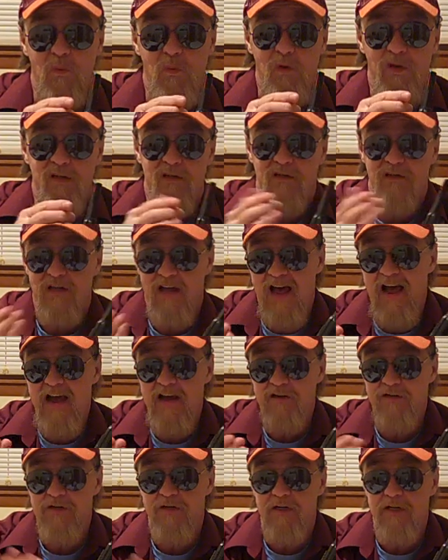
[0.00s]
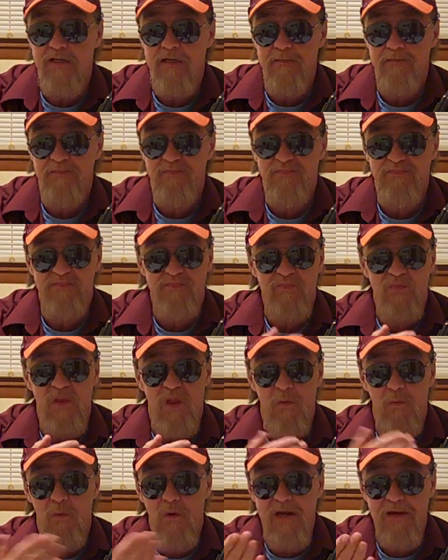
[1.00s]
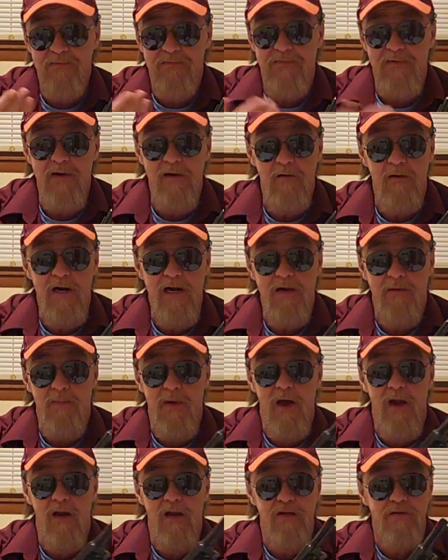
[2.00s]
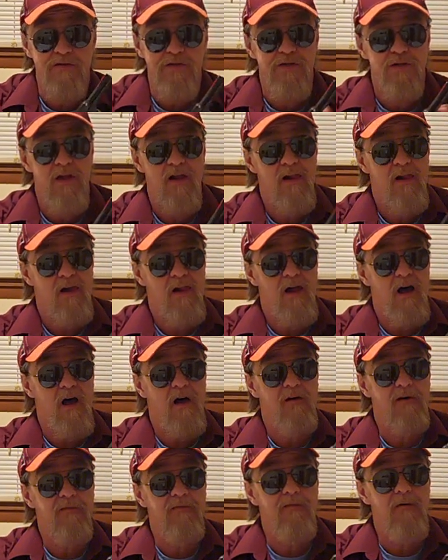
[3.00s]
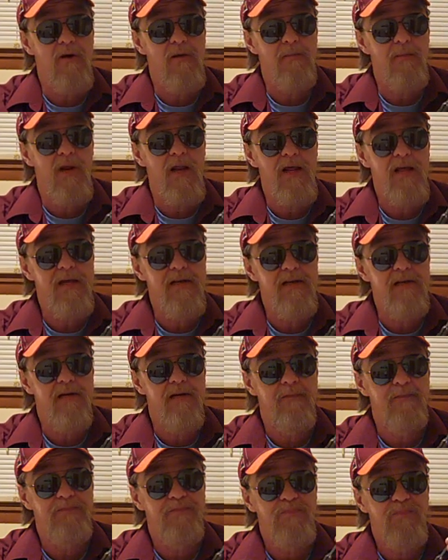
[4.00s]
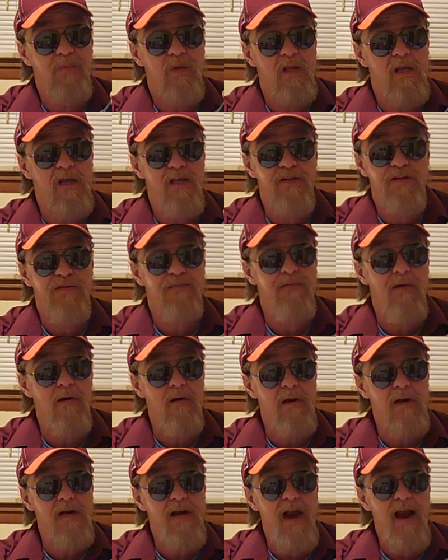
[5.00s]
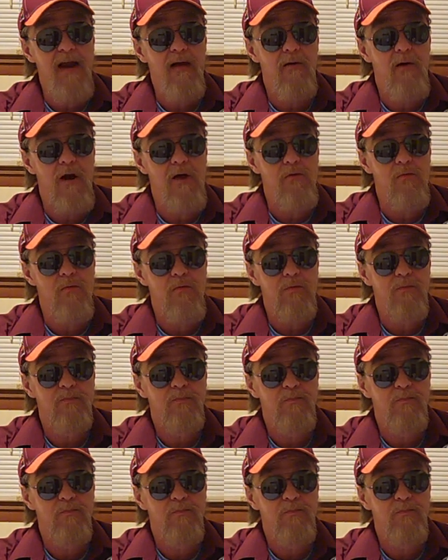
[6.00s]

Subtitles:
well actually red fingernail polish on the front blade. It's very narrow,